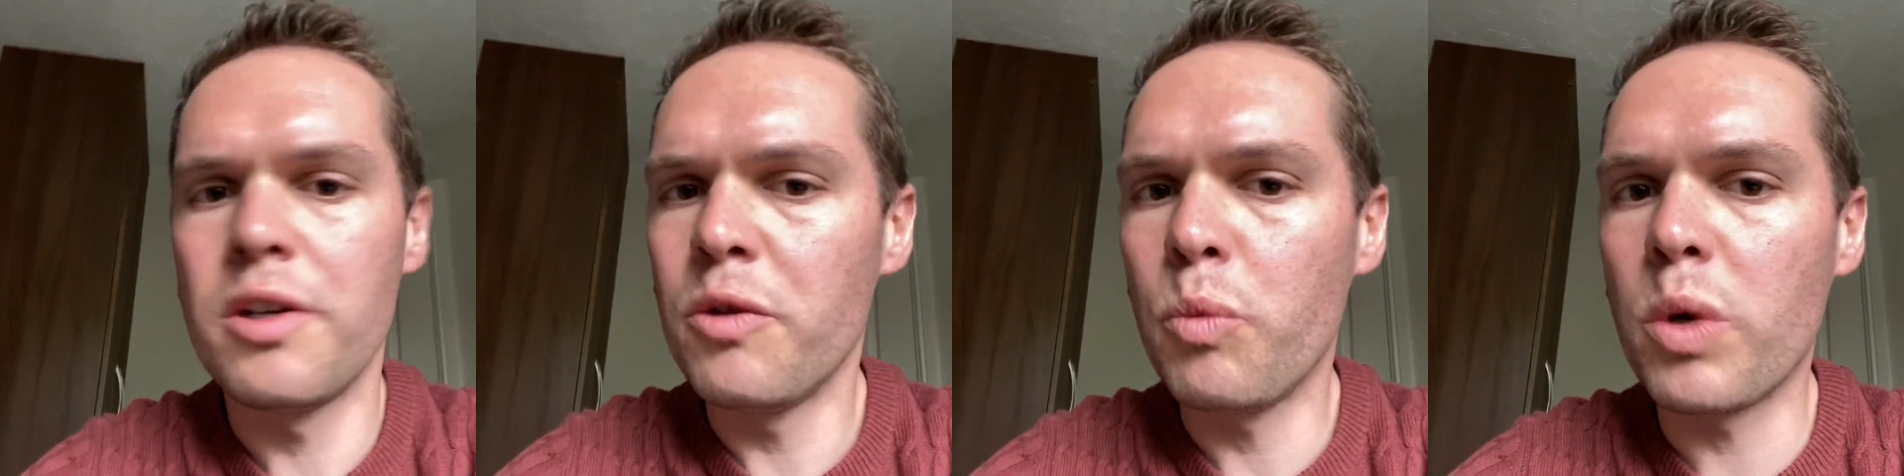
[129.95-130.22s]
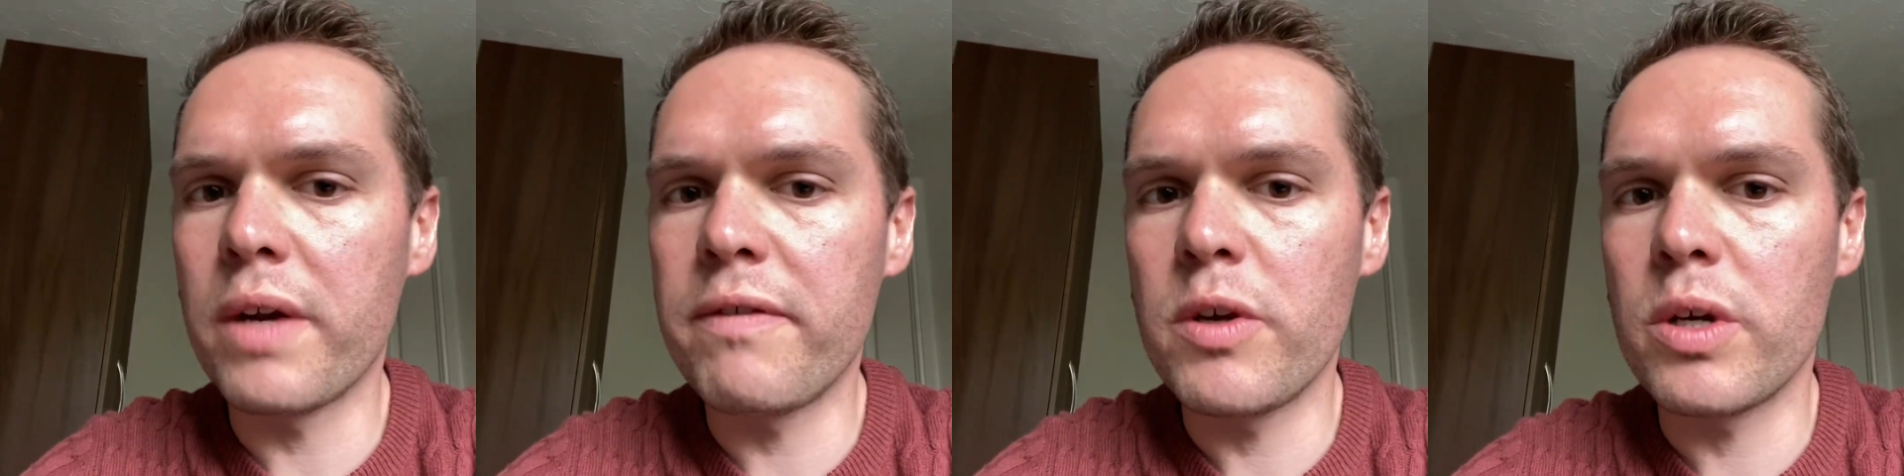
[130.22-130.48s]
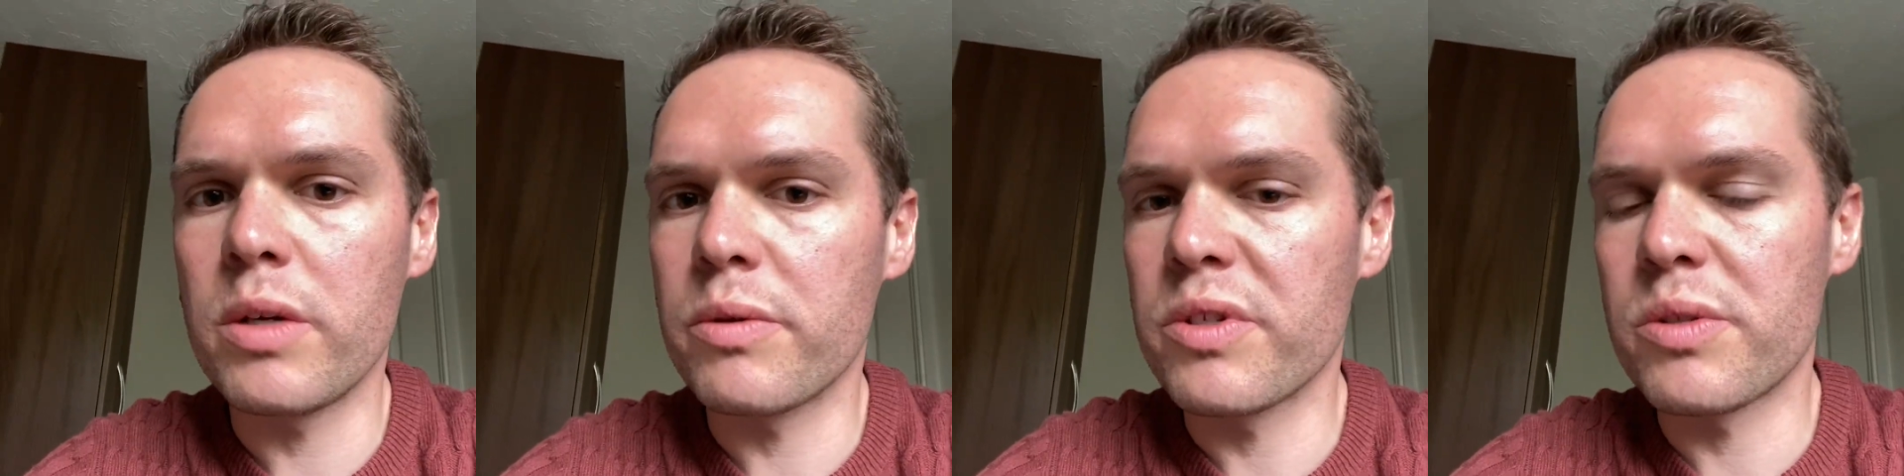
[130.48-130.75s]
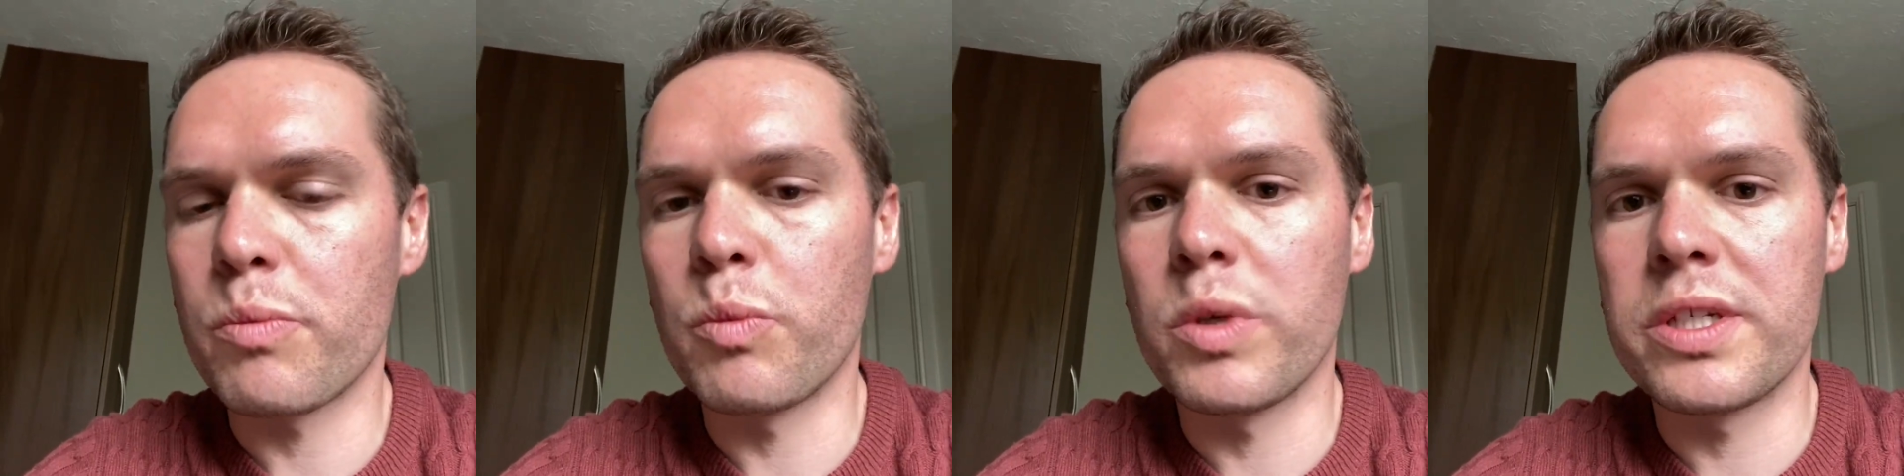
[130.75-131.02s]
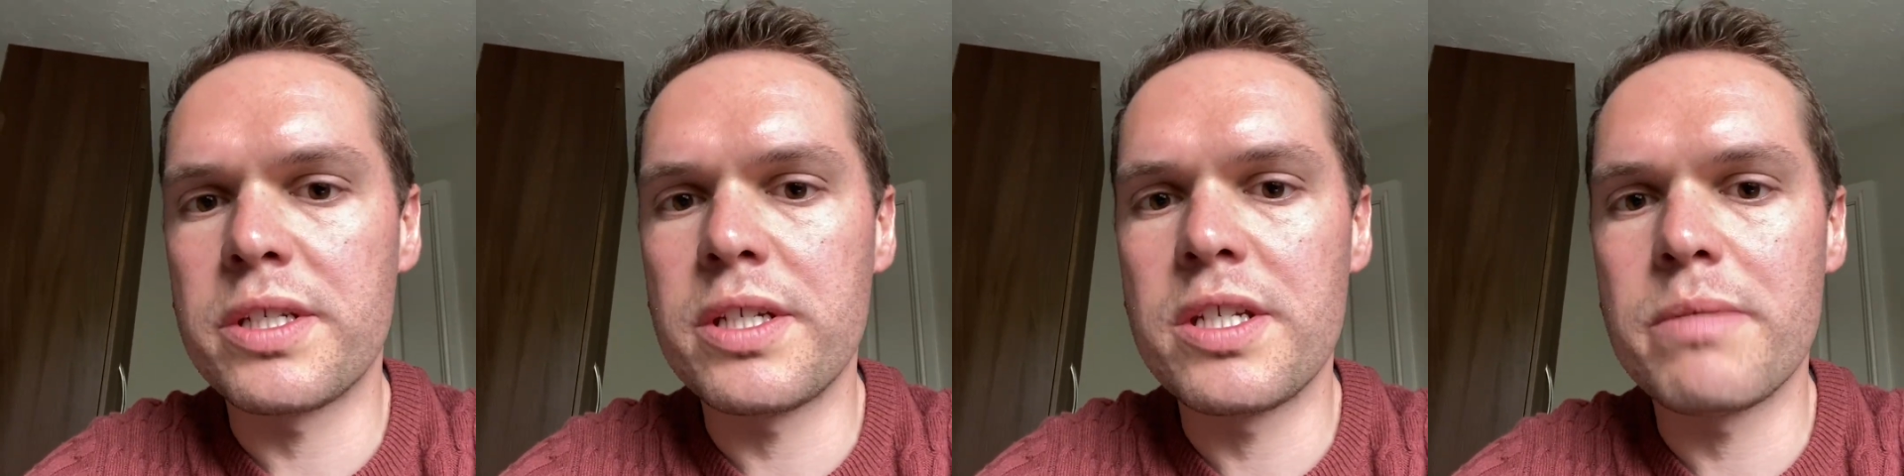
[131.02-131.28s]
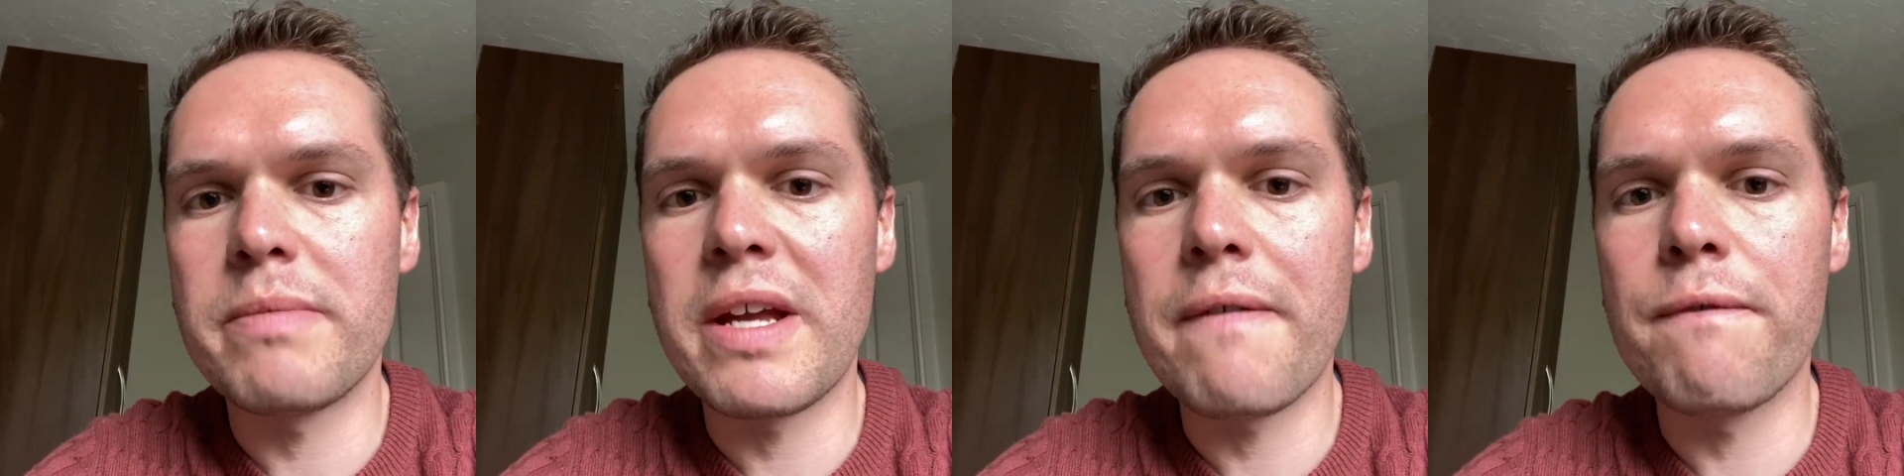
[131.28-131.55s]
What if you only wanted
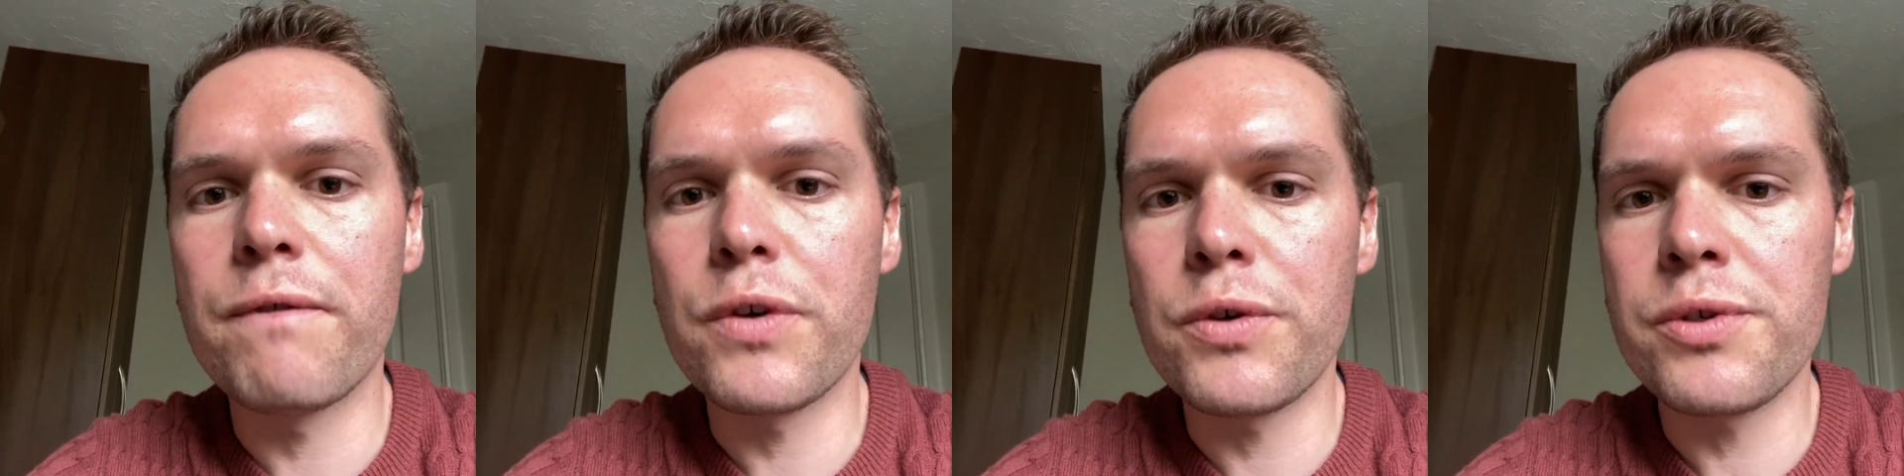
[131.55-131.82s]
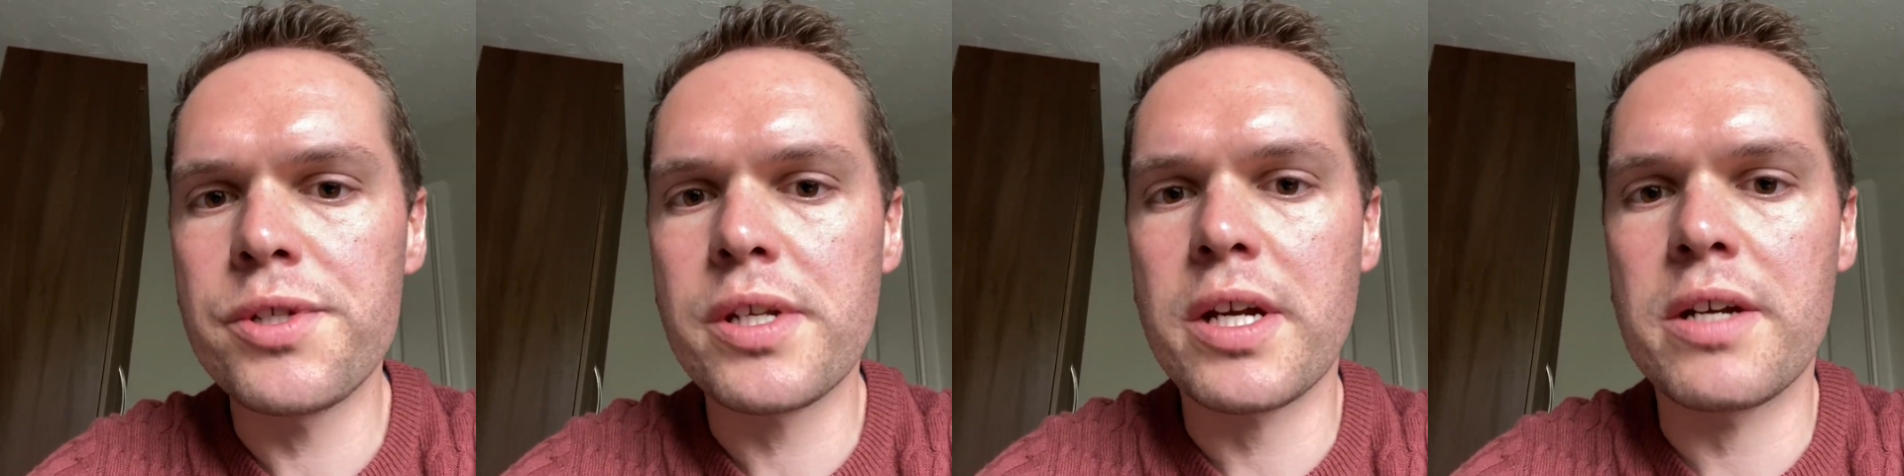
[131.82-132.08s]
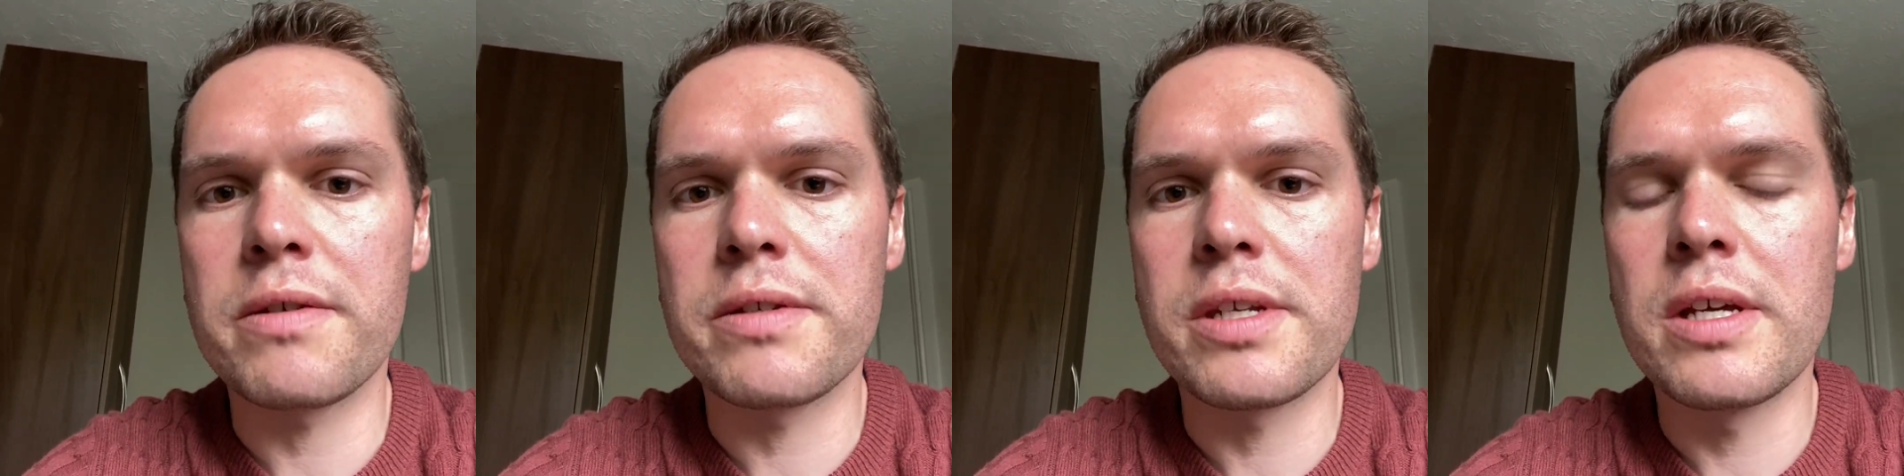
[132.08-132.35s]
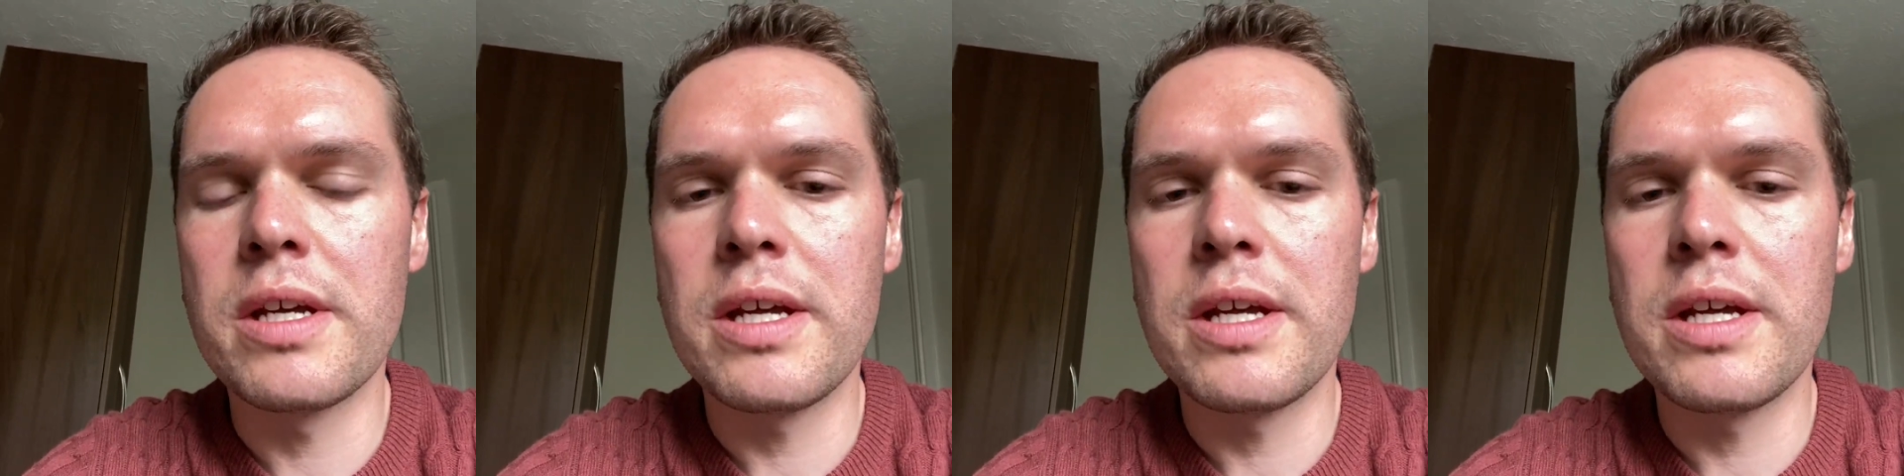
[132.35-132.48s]
to make 4 scones?